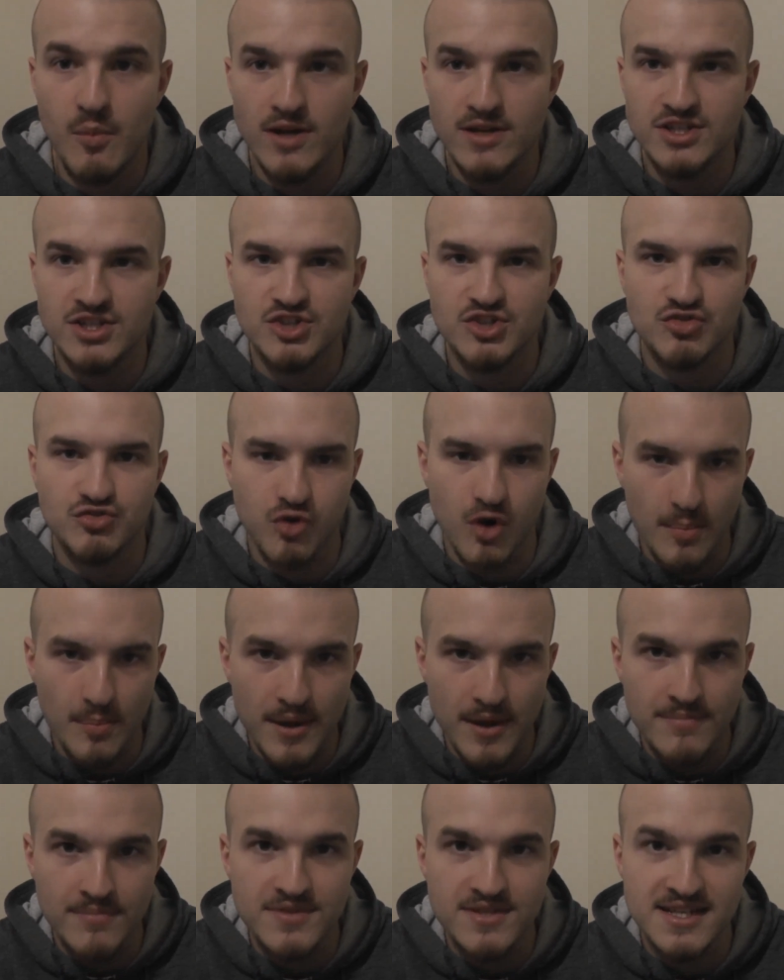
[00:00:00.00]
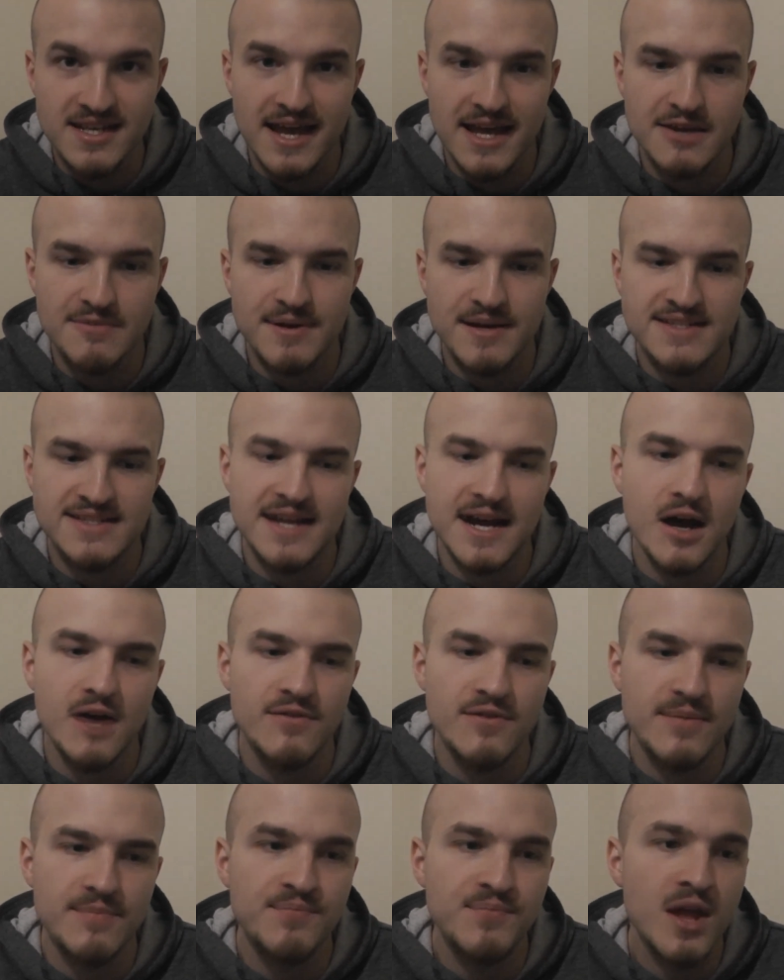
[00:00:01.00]
when to drop him to get the best out
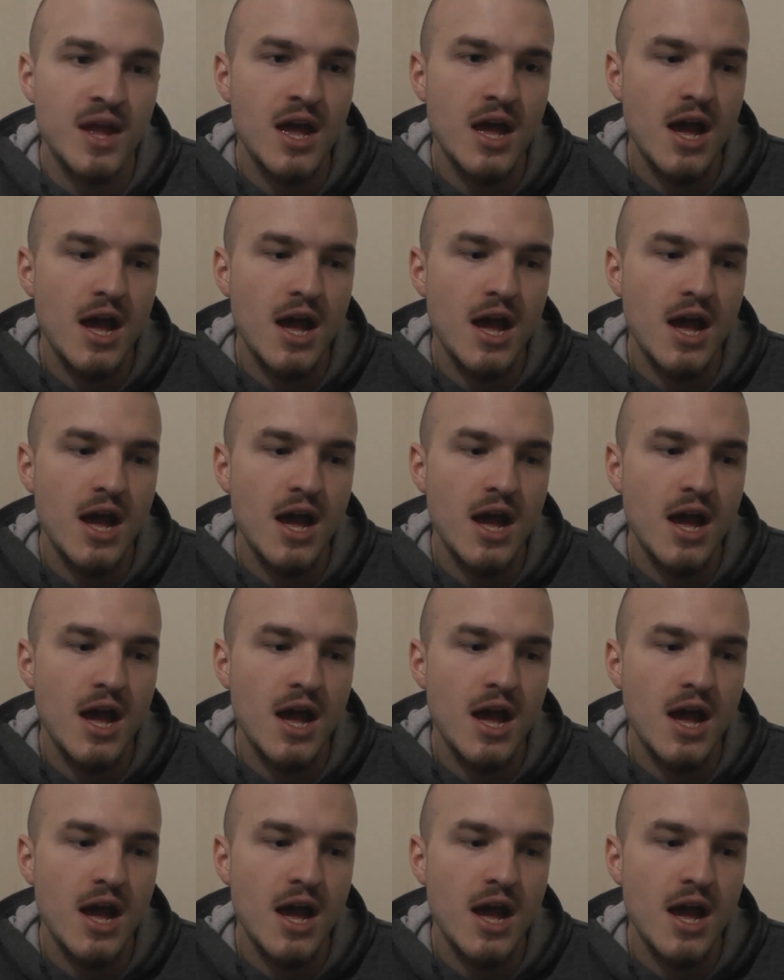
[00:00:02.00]
of him.